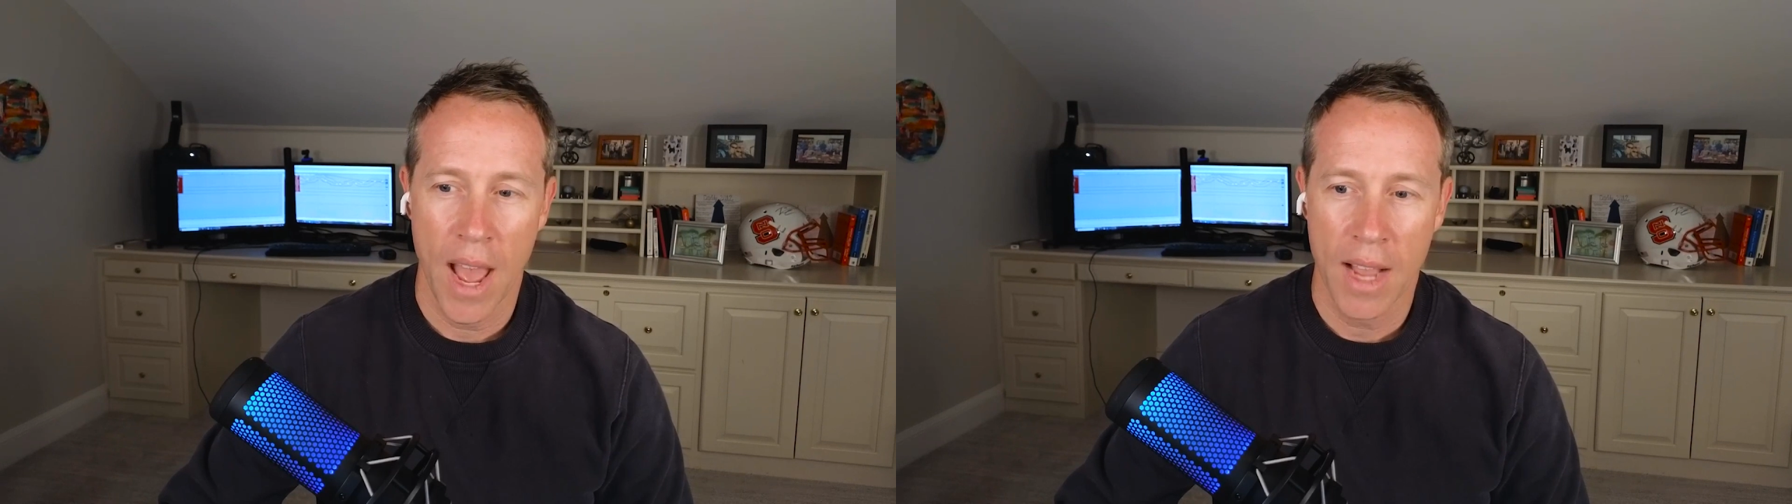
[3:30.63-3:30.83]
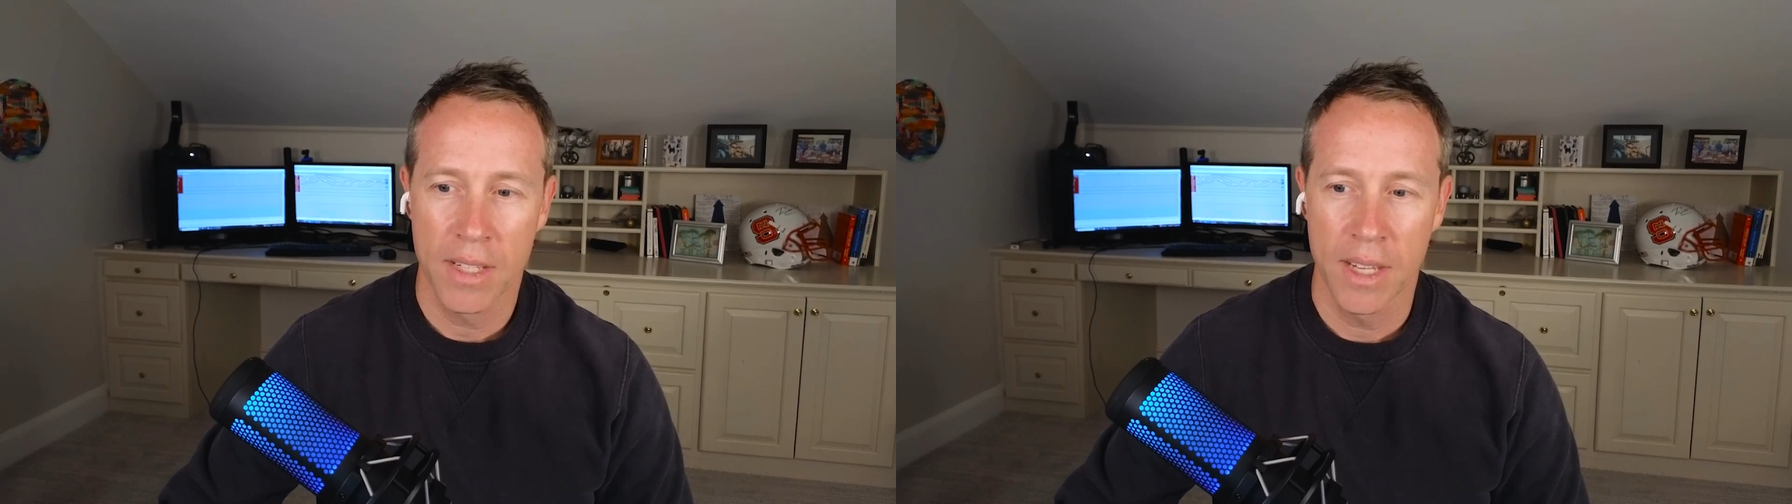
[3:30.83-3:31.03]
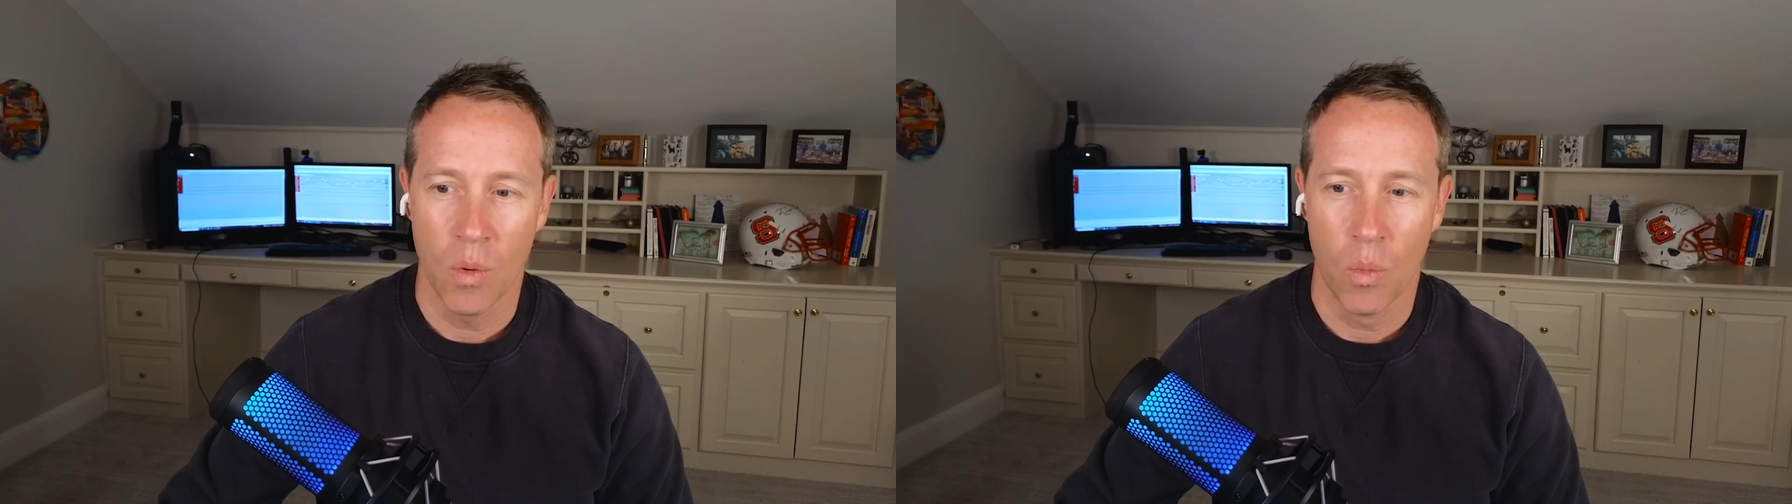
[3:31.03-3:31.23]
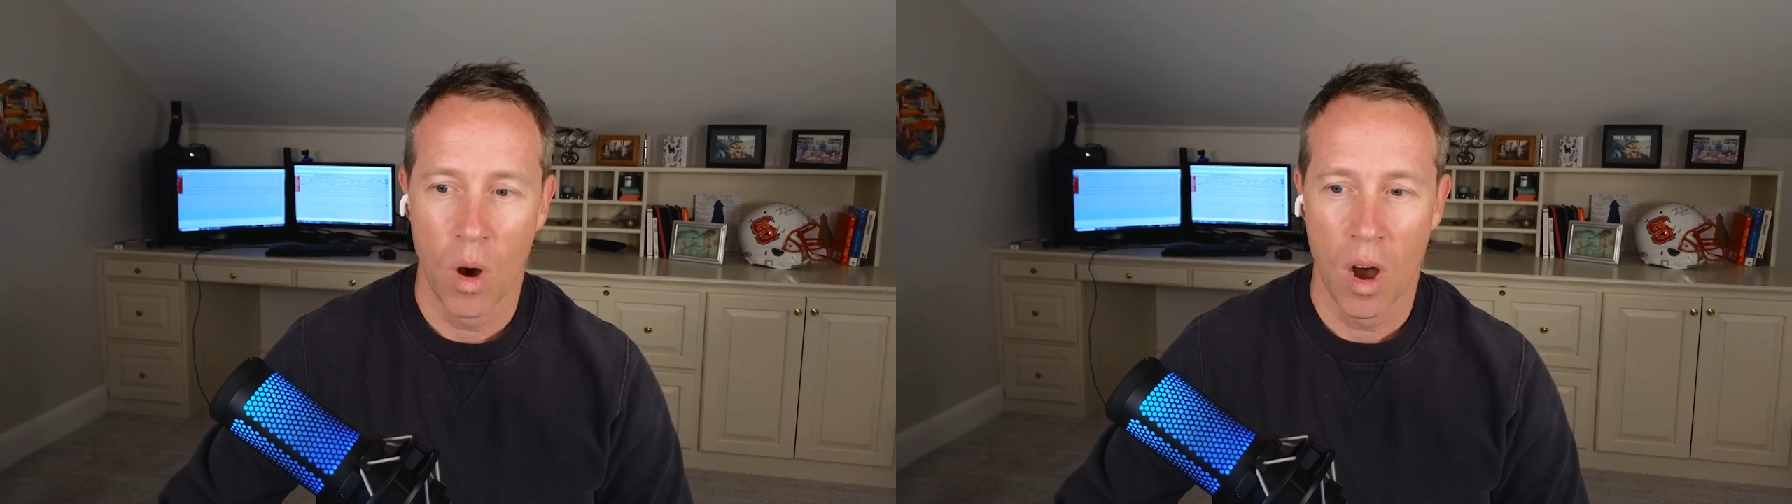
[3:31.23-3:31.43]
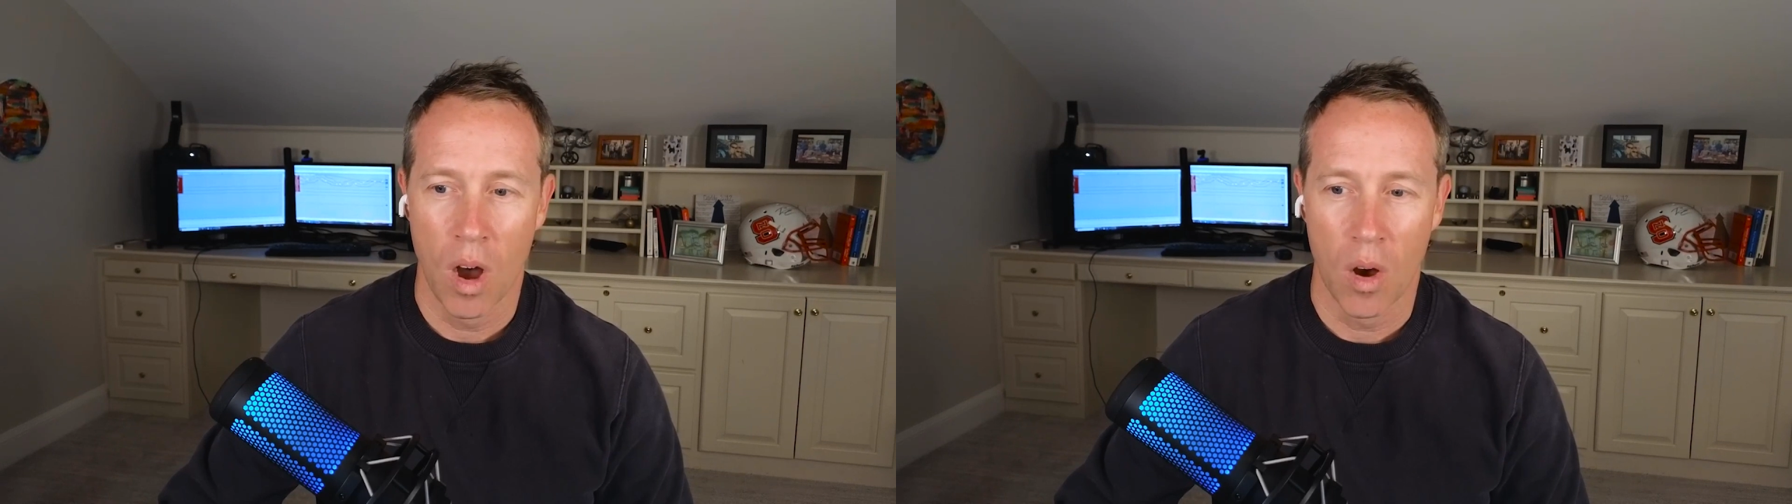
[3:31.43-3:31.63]
accent
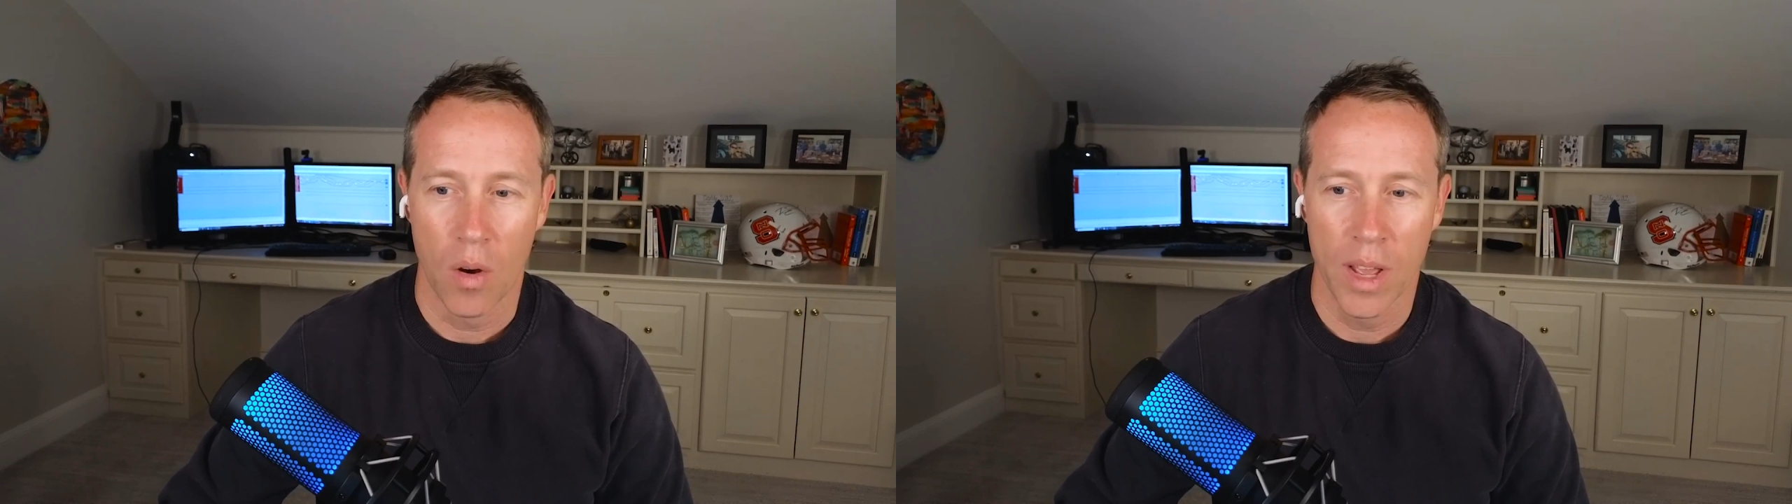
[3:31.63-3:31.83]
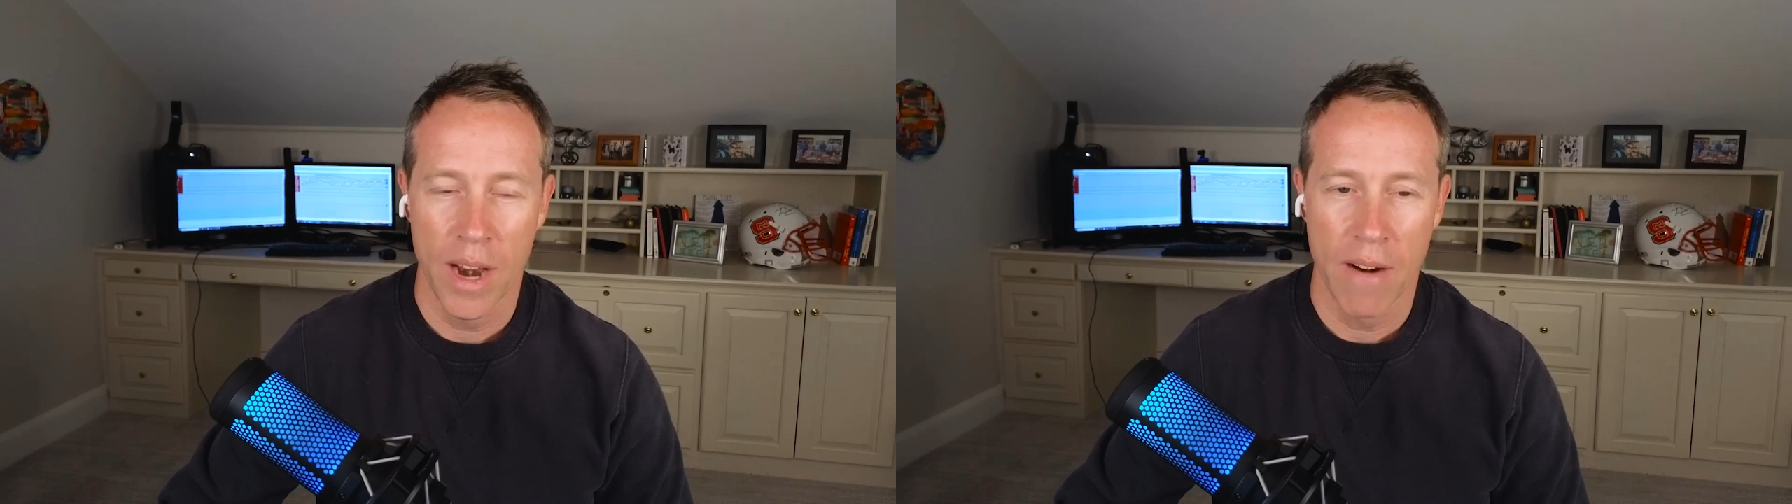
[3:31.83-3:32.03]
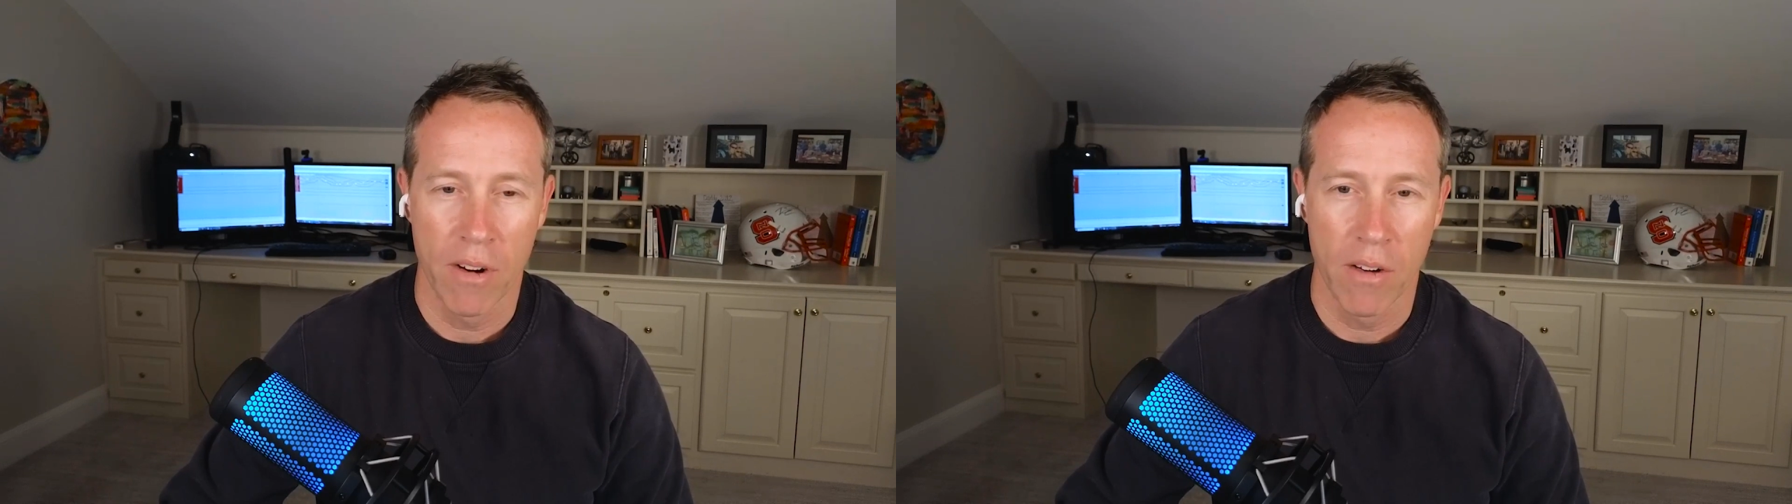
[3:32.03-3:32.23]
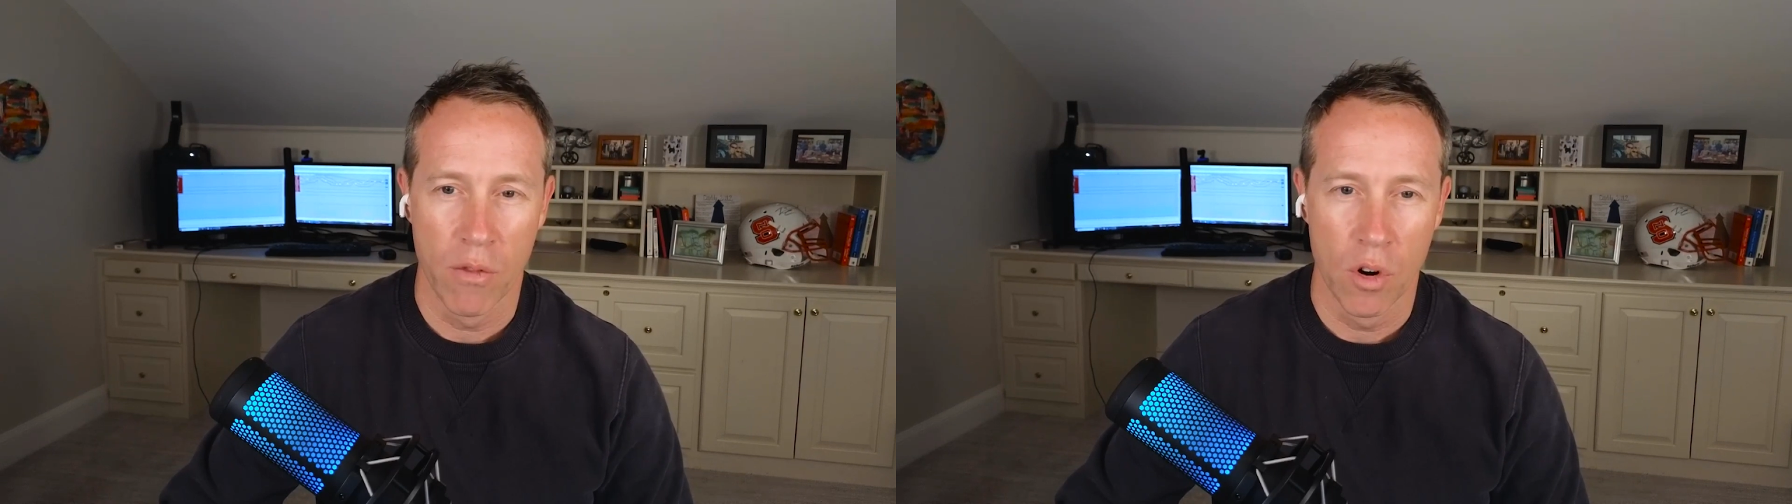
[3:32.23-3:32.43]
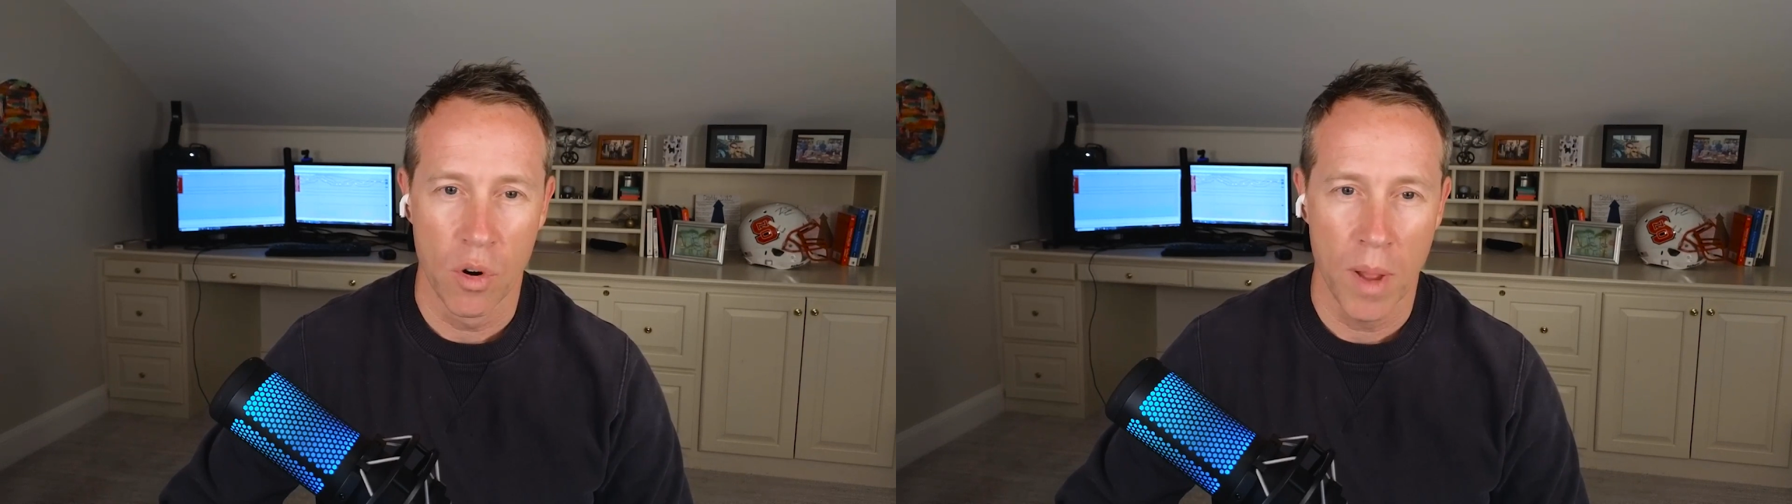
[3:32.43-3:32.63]
wall in every
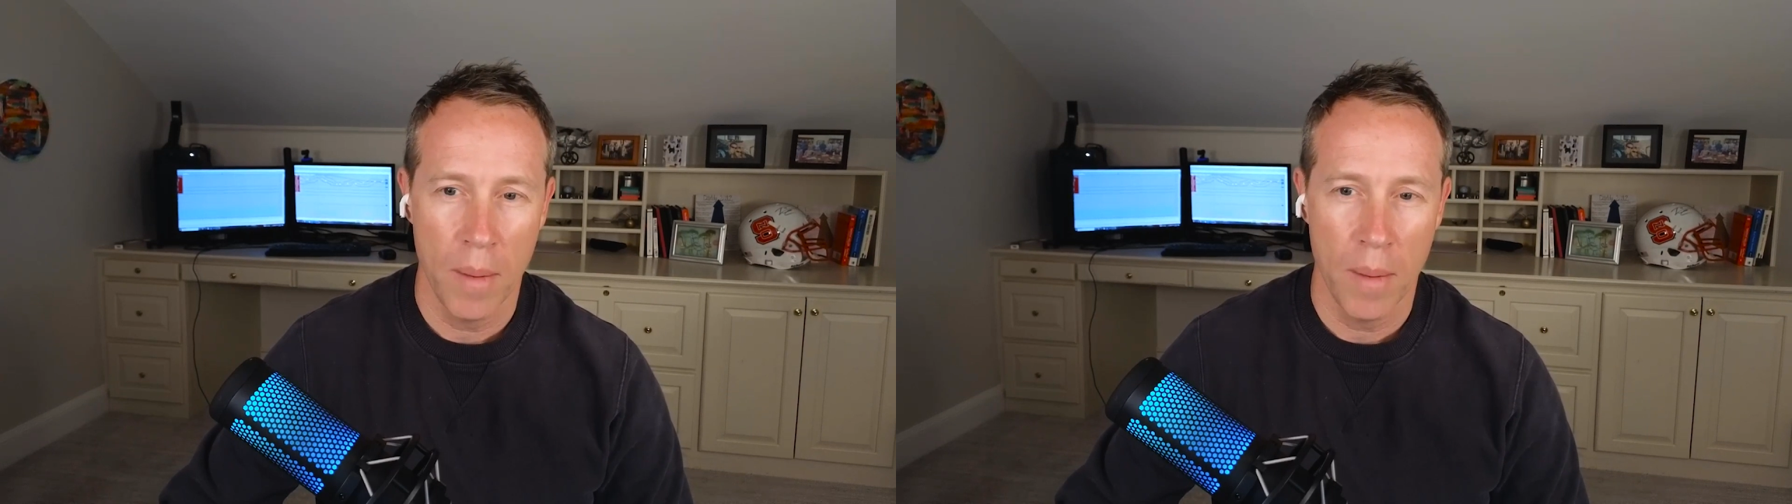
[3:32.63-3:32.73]
room.